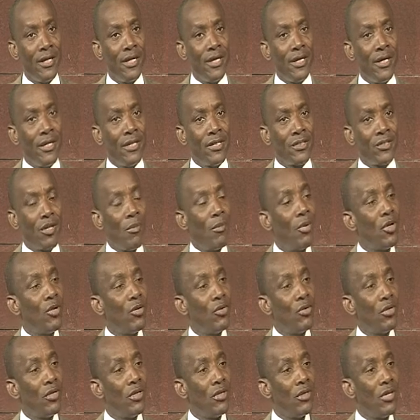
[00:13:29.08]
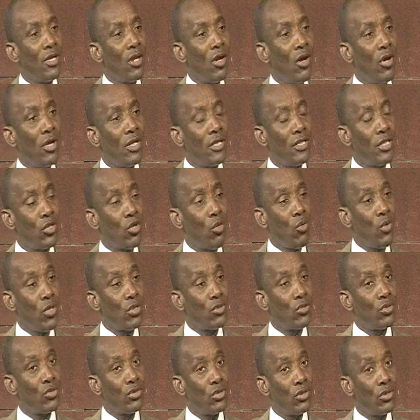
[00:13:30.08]
Somebody, a
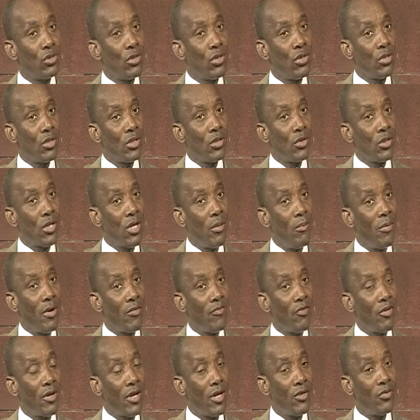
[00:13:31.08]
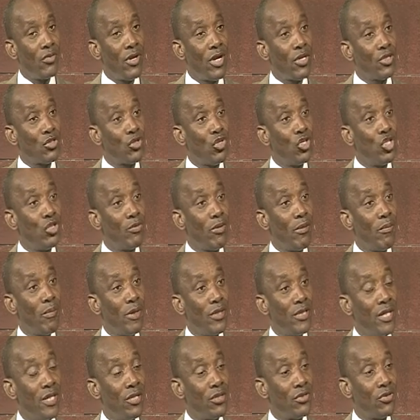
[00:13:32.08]
senator came back from Kaduna, saw newspaper,
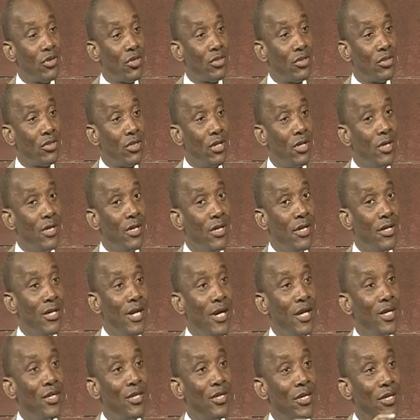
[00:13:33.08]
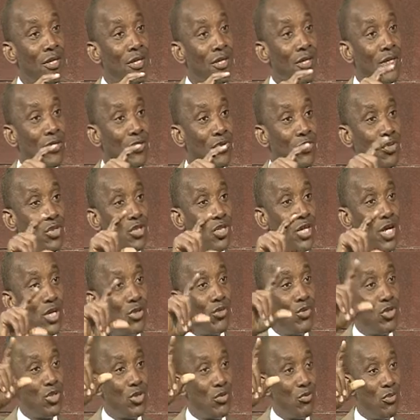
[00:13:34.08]
Daily Trust, NEC, to share
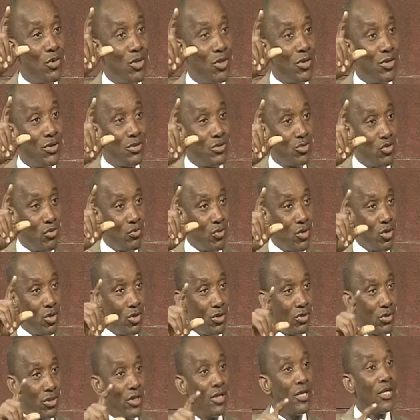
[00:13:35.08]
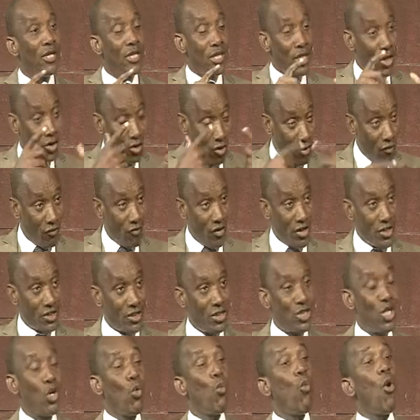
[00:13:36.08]
20 billion, 2 billion. He confessed, he
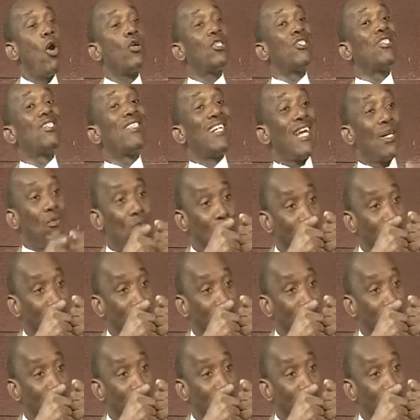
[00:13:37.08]
walked straight with that